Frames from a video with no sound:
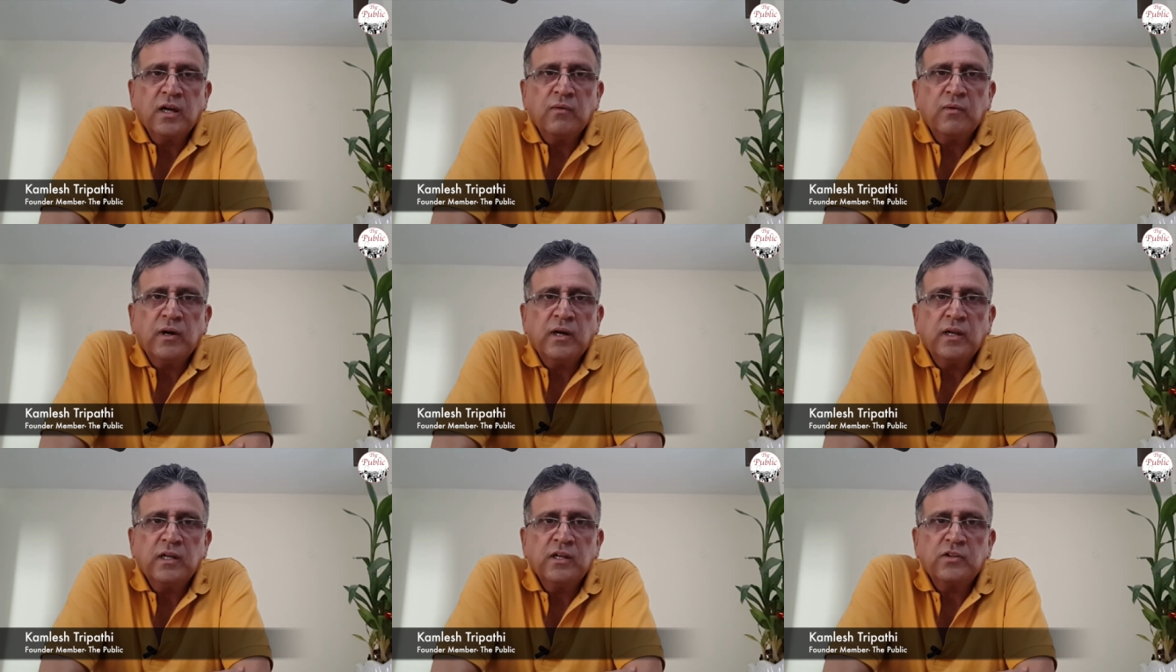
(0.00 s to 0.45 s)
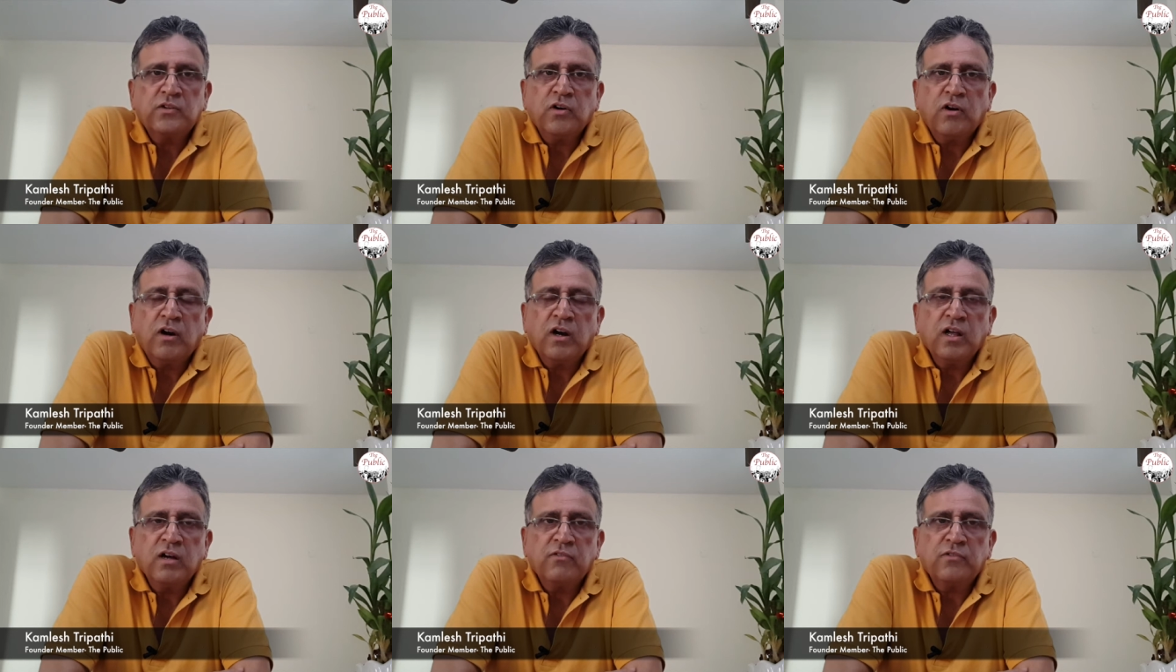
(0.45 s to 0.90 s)
when he
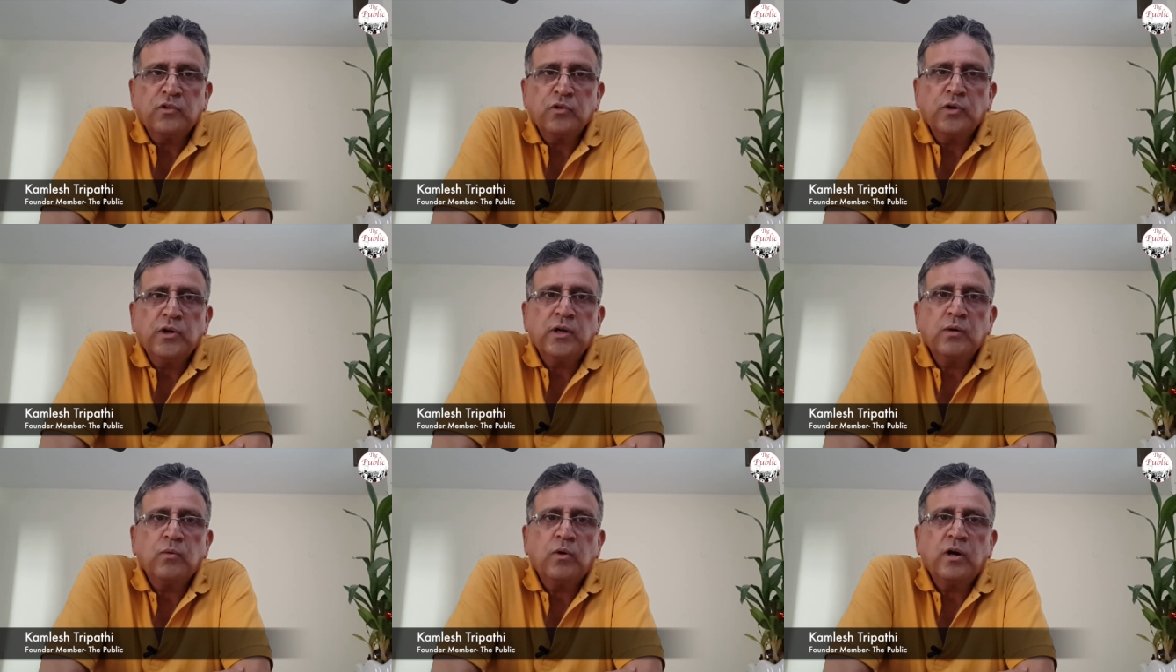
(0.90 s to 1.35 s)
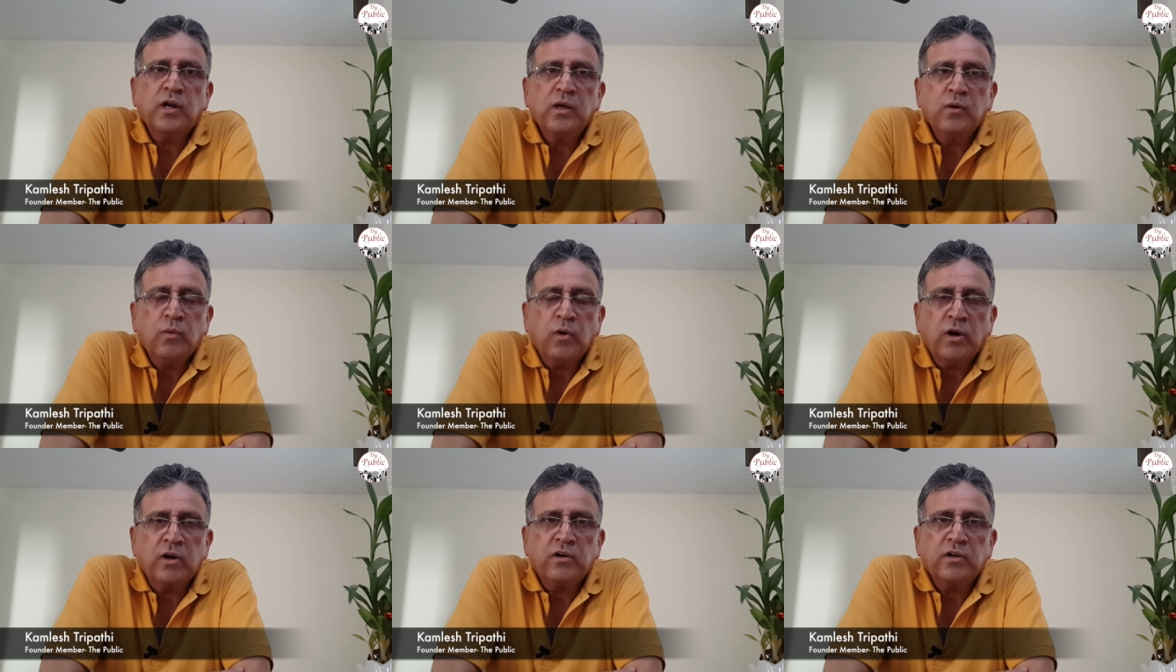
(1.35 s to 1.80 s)
thought of doing what he
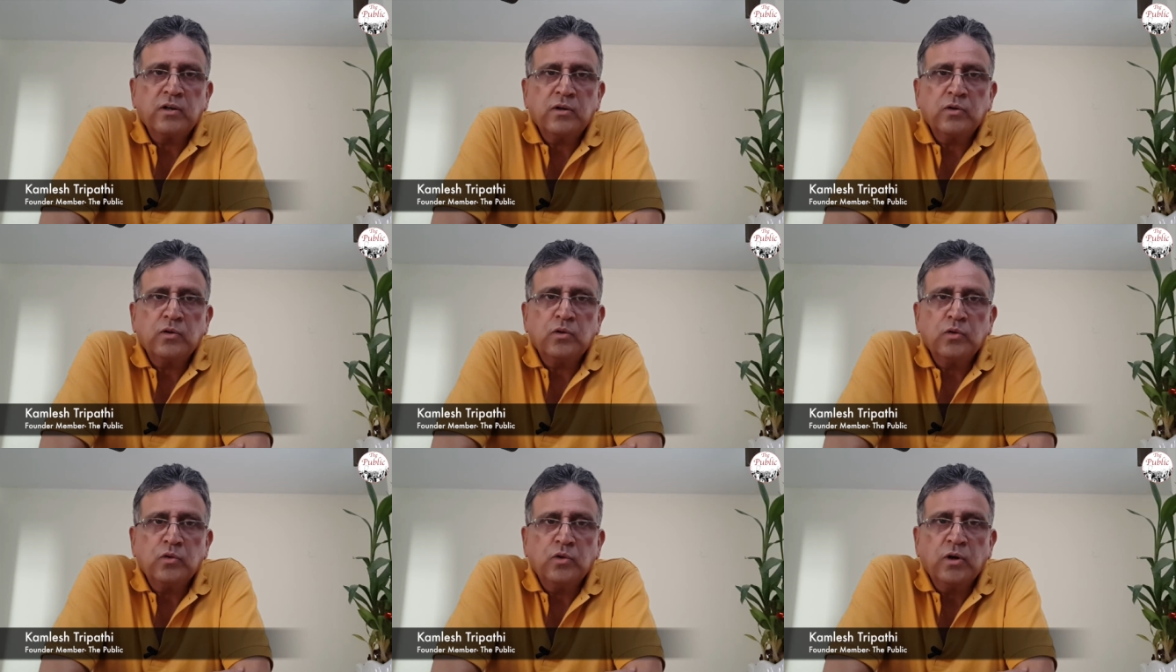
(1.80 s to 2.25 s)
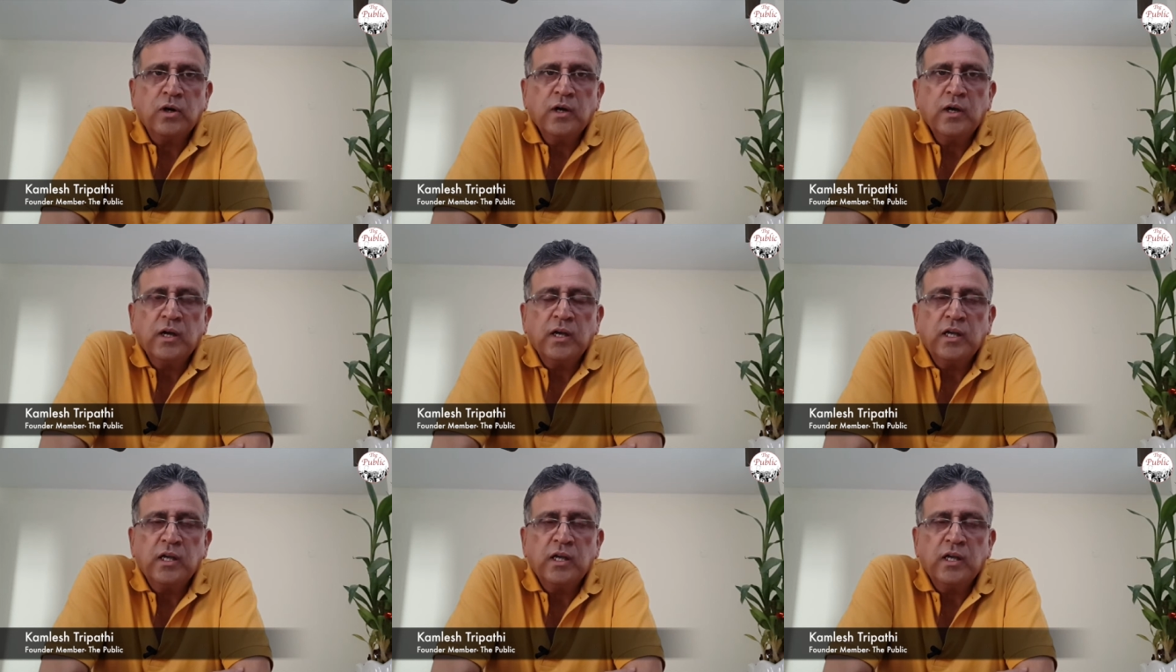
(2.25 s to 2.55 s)
wanted to do